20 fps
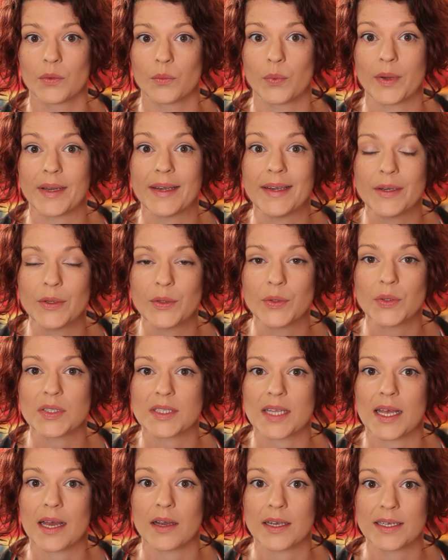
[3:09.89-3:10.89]
we lose
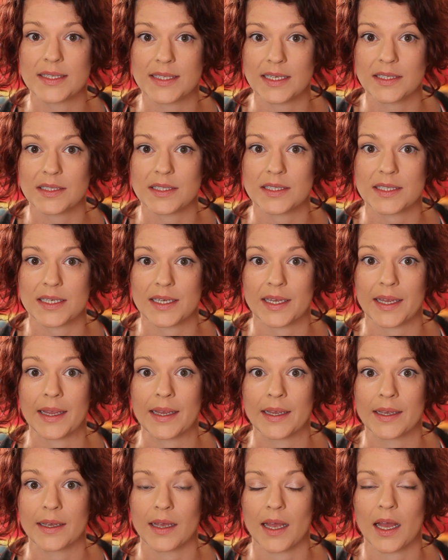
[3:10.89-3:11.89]
that identity
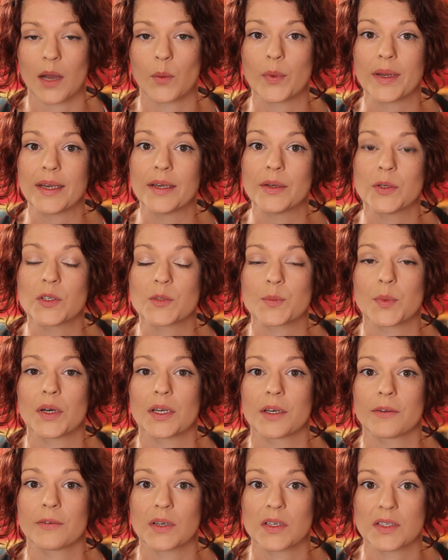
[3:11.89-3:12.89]
and we lose
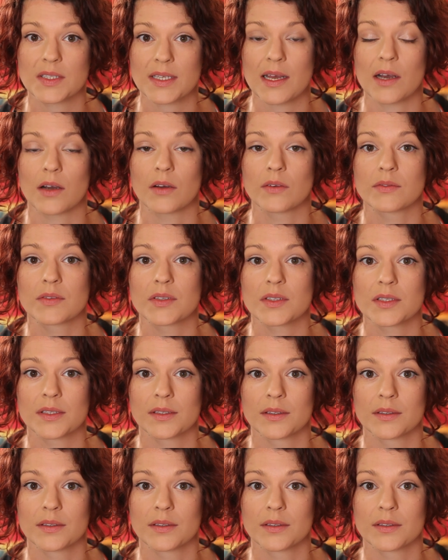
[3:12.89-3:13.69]
part of ourselves.